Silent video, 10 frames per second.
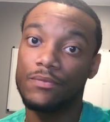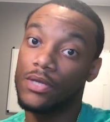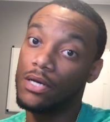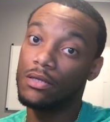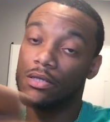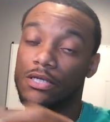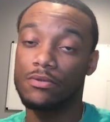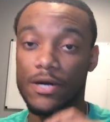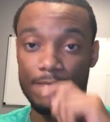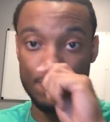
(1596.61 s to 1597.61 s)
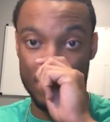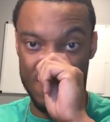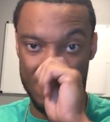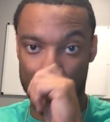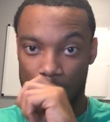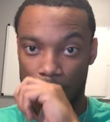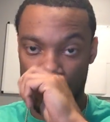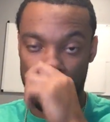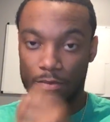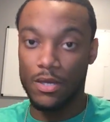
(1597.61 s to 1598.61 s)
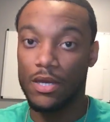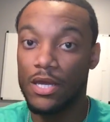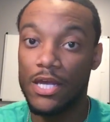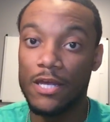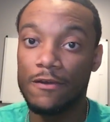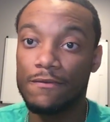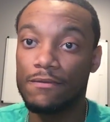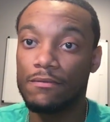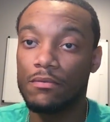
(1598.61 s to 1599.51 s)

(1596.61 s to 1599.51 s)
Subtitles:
Yeah, that's right. So if